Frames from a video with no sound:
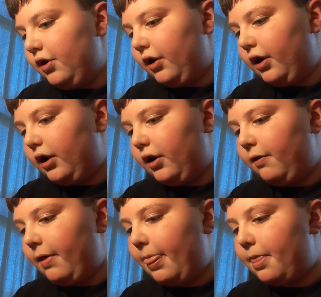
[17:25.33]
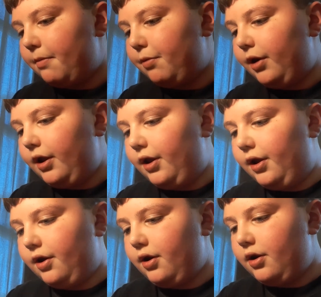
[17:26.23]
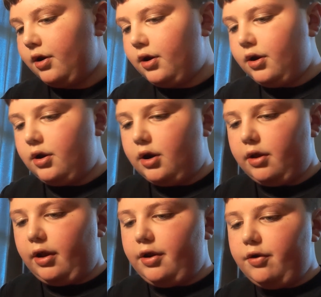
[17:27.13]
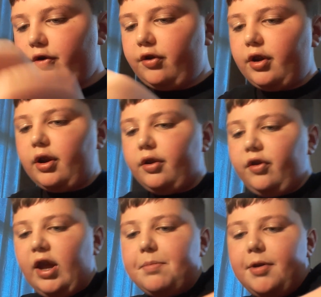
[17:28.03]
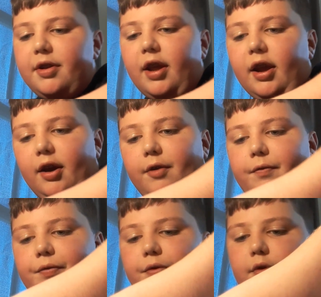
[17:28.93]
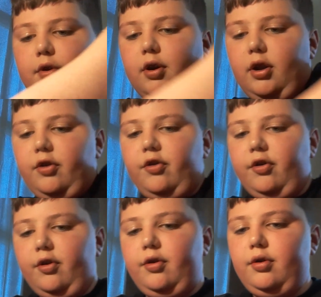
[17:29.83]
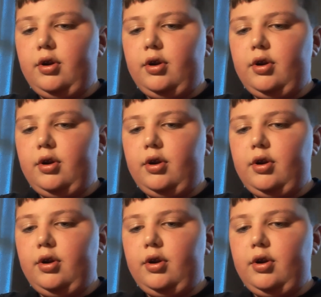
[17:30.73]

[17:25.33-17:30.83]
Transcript: You're gonna put it here, and then you're just gonna tape it down onto